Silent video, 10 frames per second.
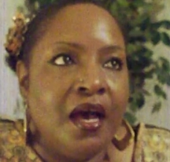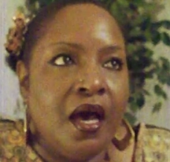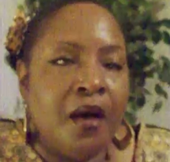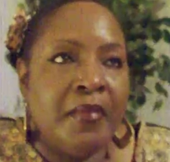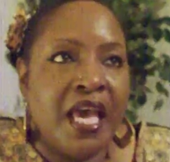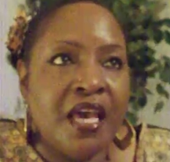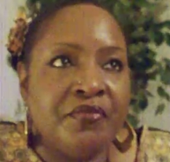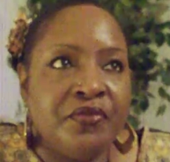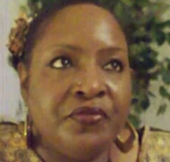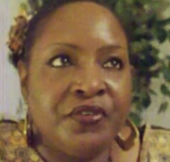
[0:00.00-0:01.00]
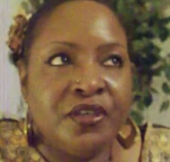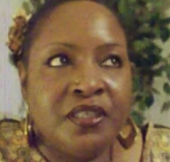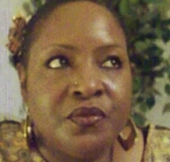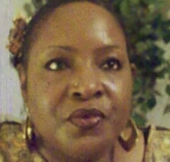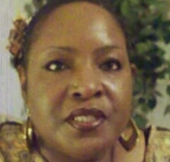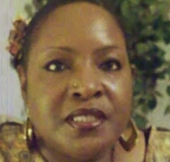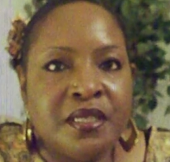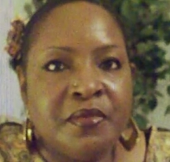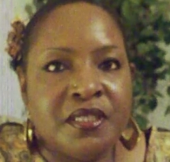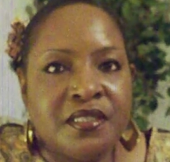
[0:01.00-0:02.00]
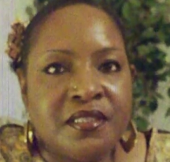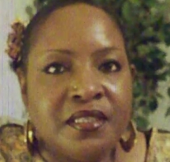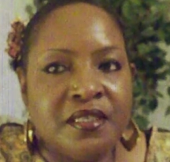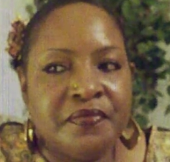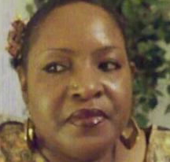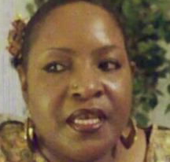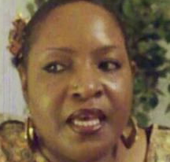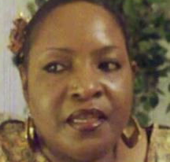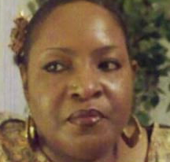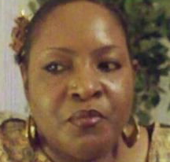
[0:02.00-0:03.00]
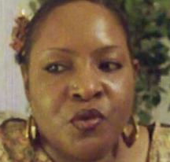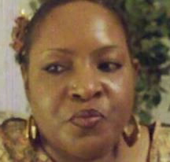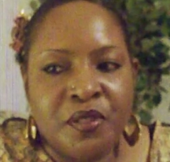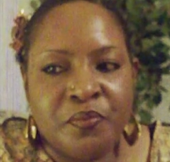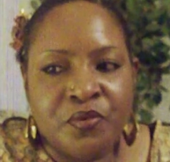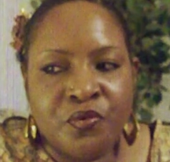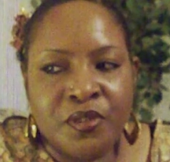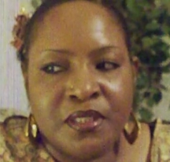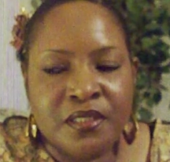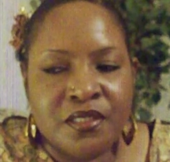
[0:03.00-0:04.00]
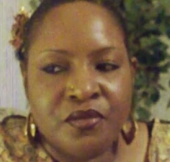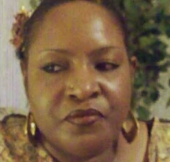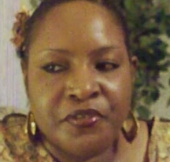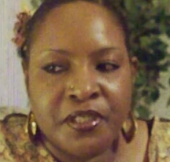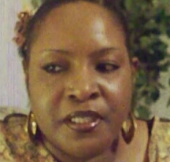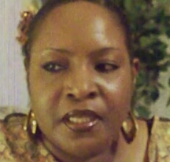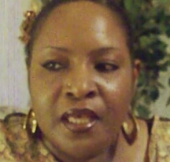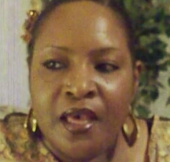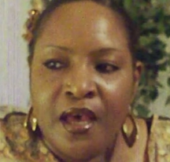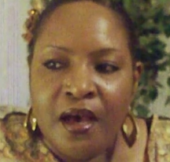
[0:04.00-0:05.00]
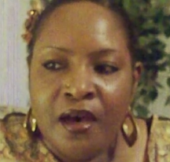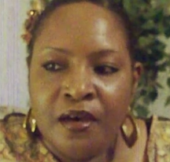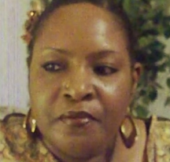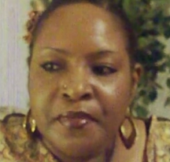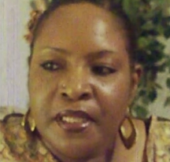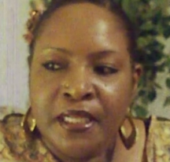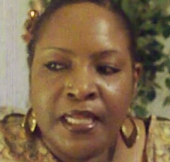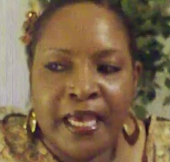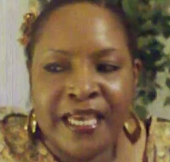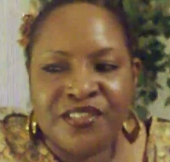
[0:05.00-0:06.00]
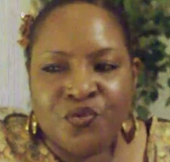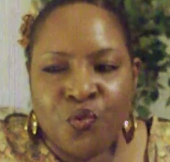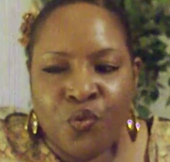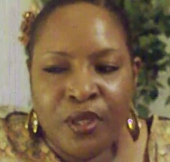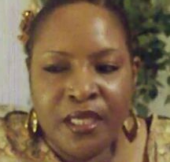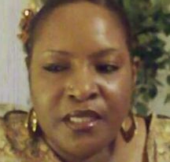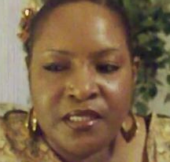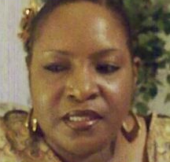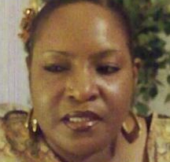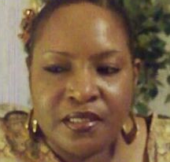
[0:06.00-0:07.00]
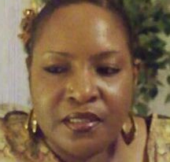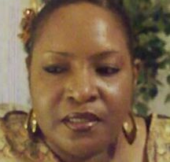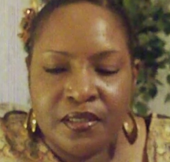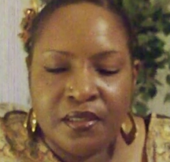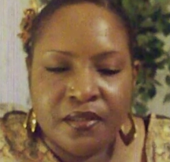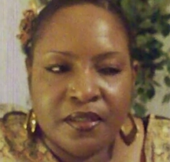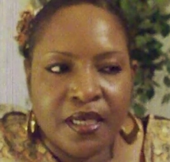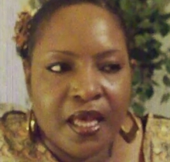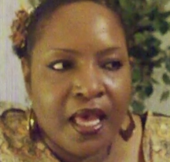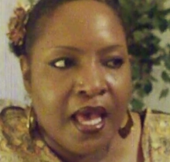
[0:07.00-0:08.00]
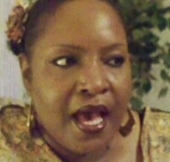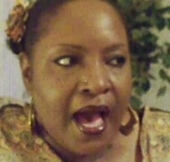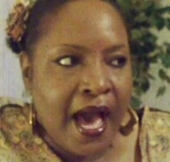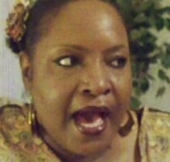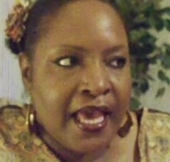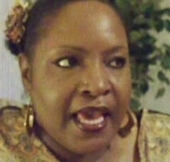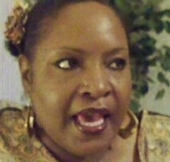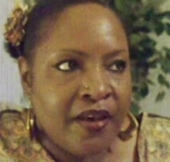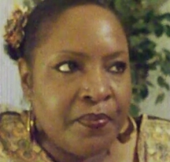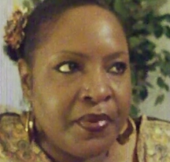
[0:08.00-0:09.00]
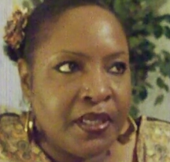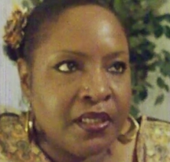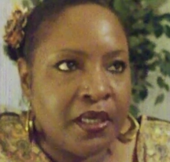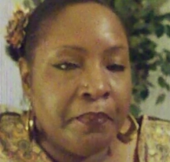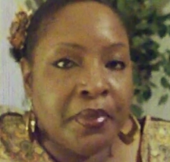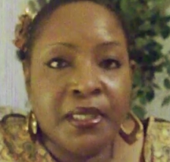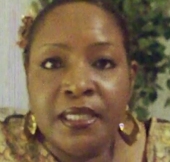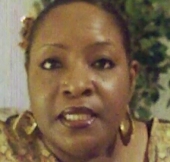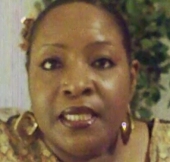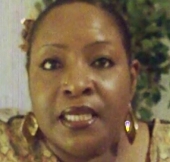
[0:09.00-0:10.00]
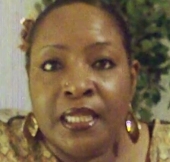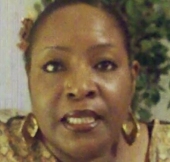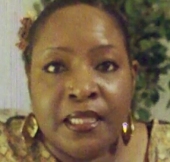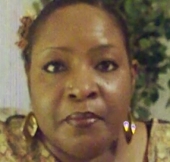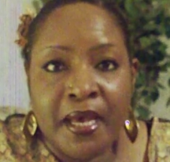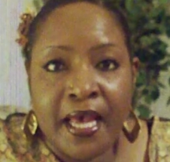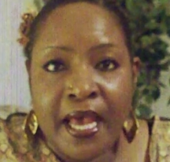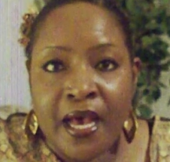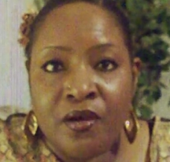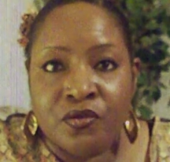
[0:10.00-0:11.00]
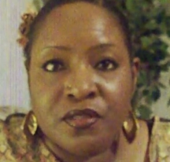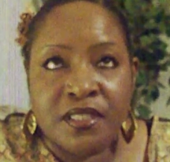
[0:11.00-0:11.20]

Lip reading: I'm having fun with some of the stuff that most people wouldn't consider fun. In the last weeks, I have been completely cleaning my house.